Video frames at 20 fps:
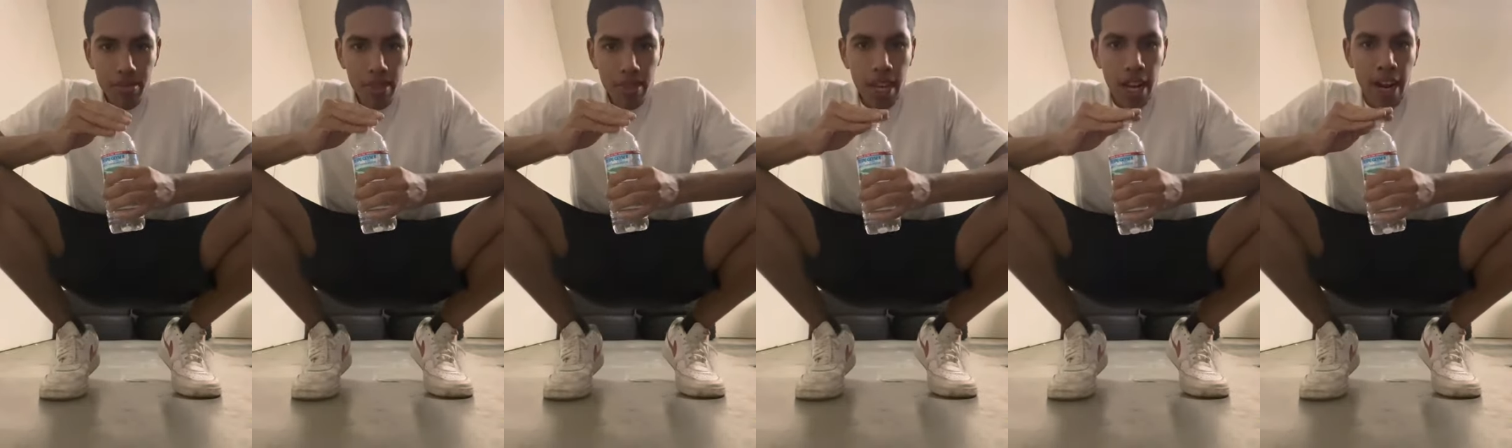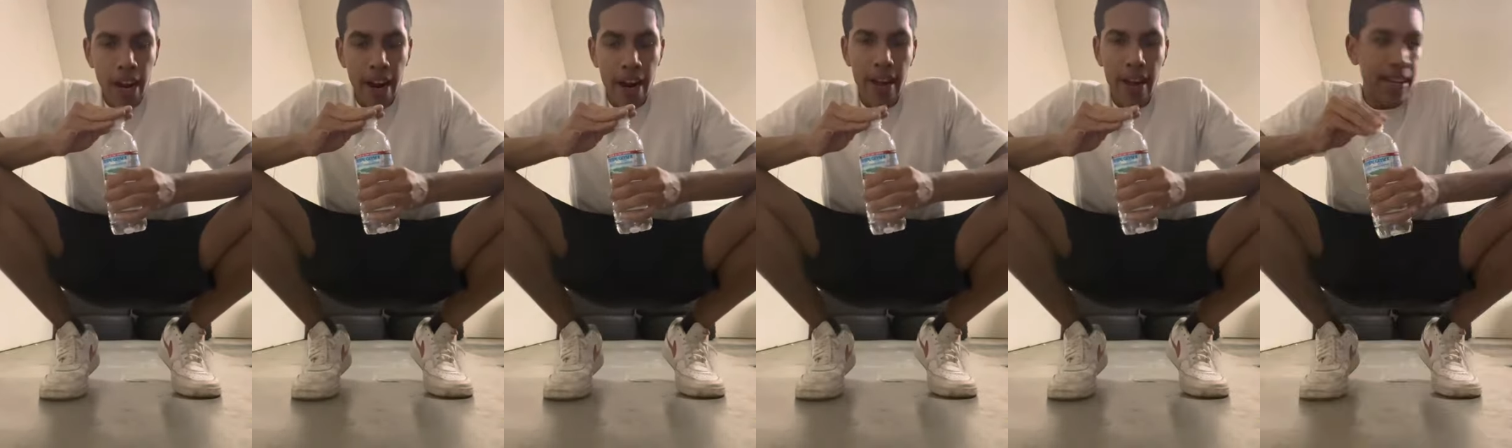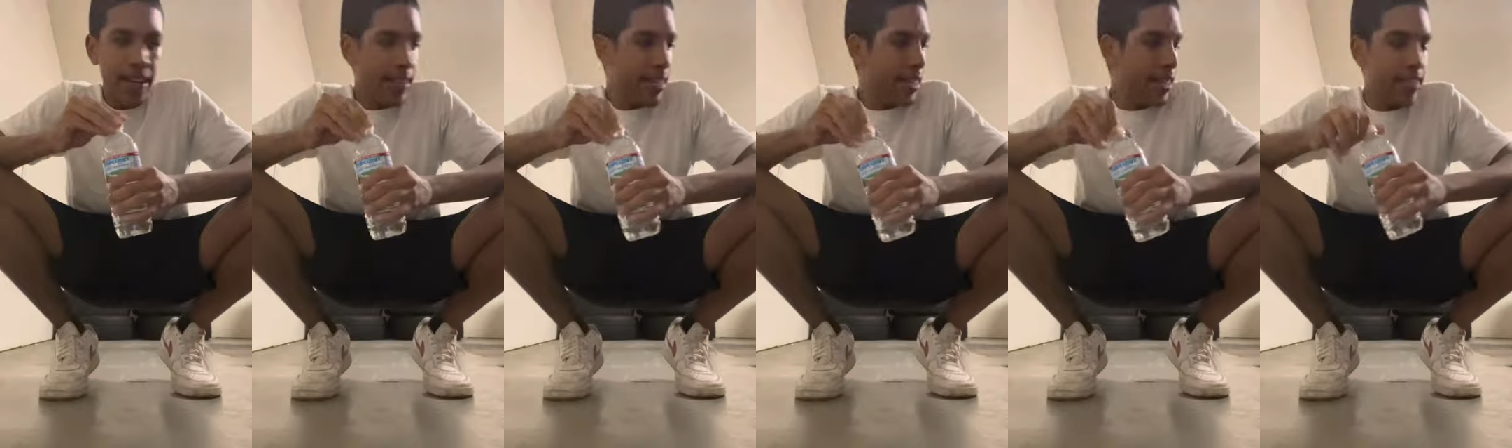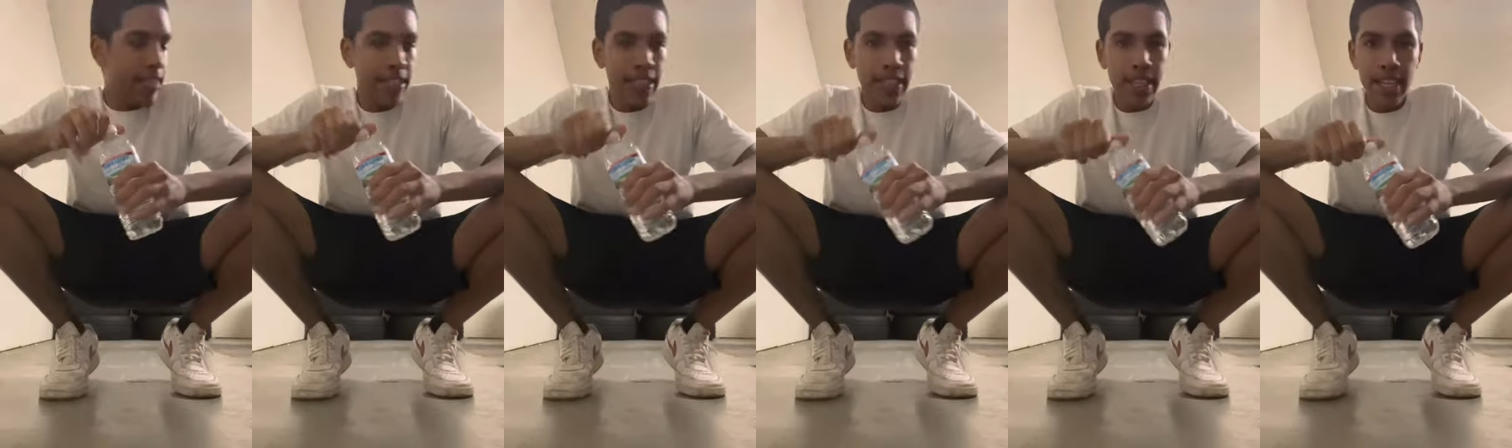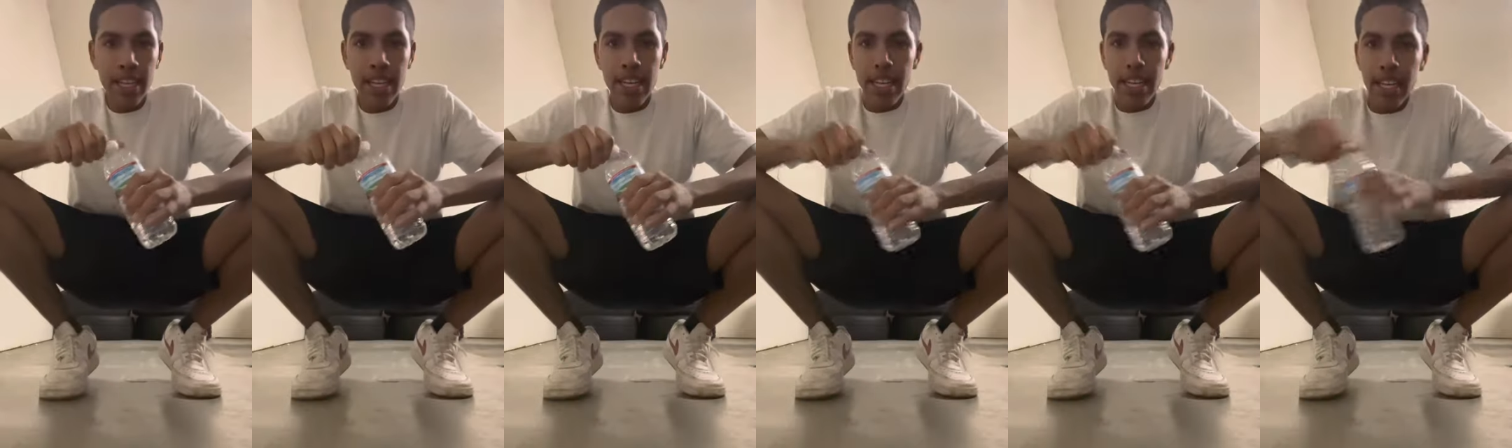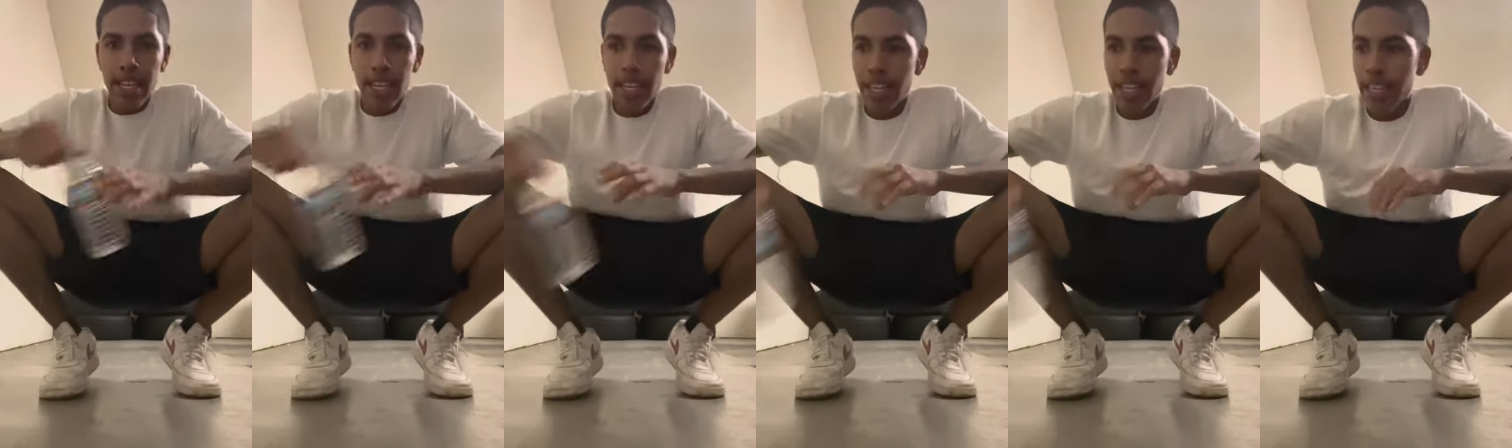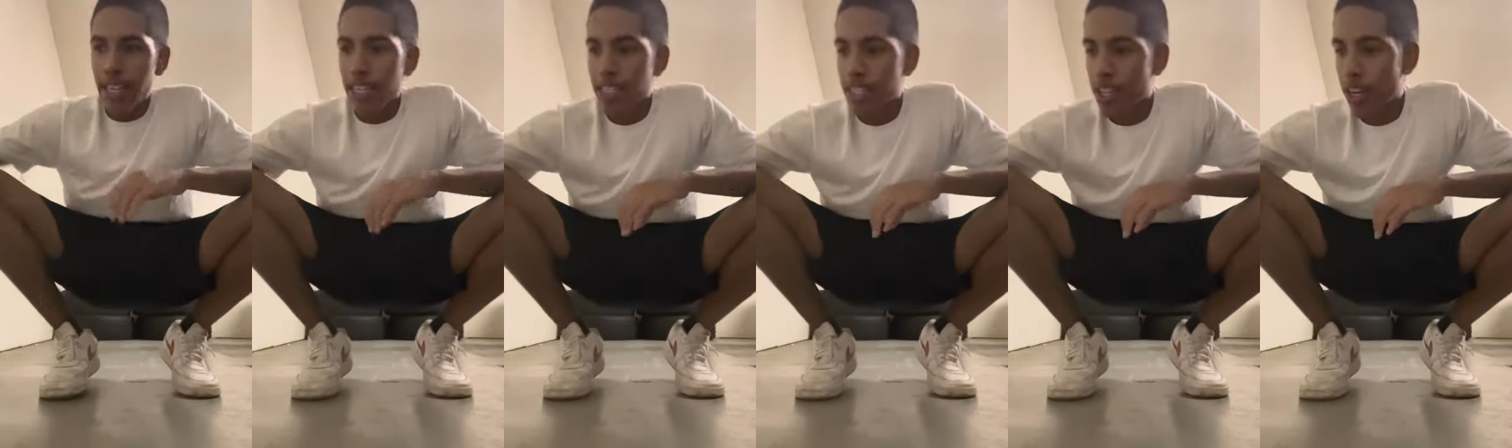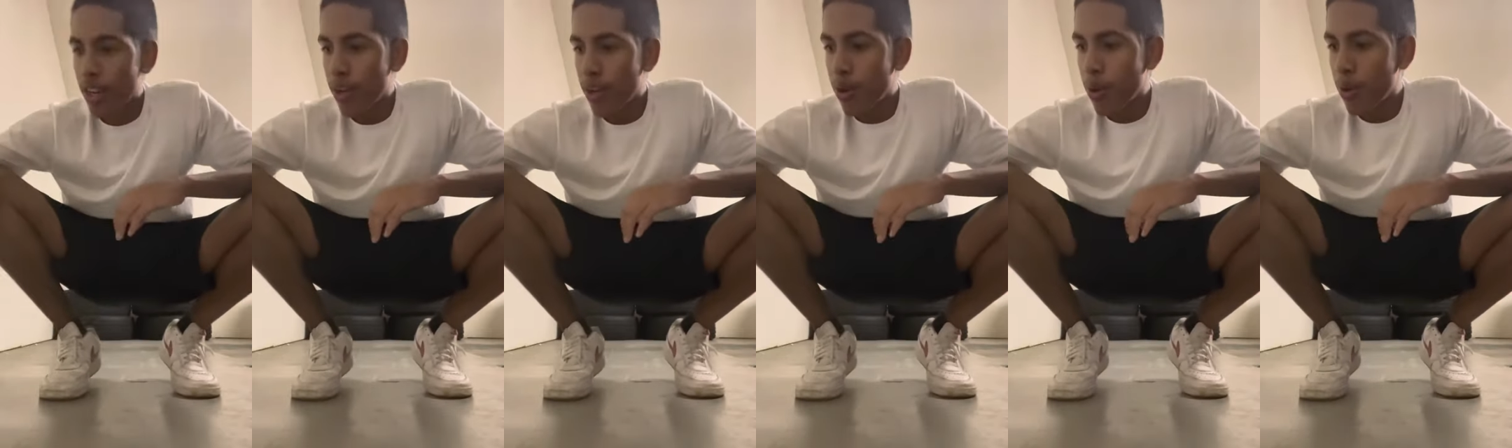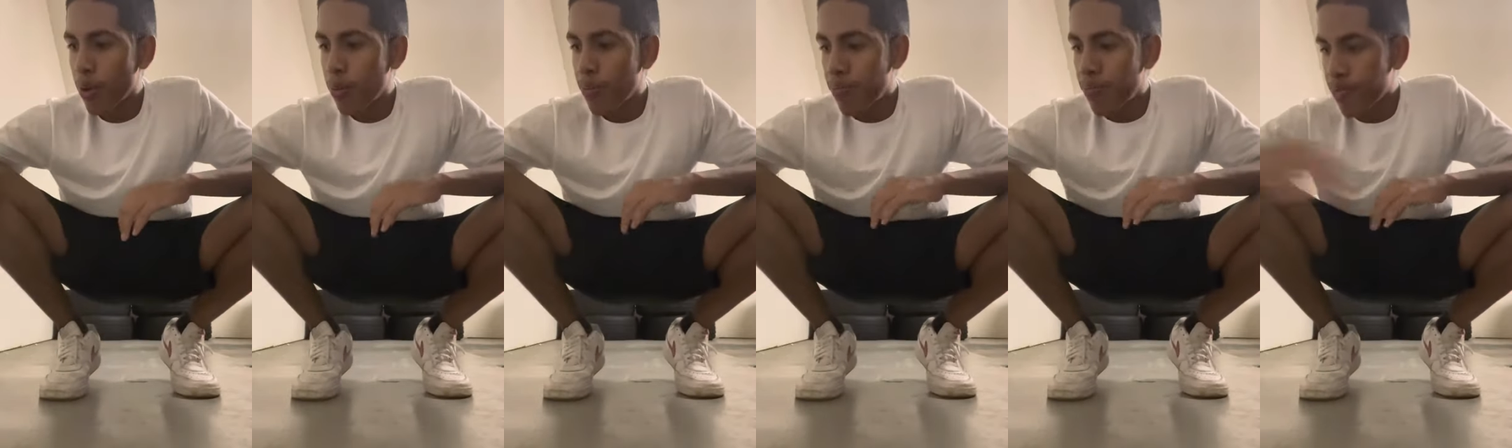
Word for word: All right. So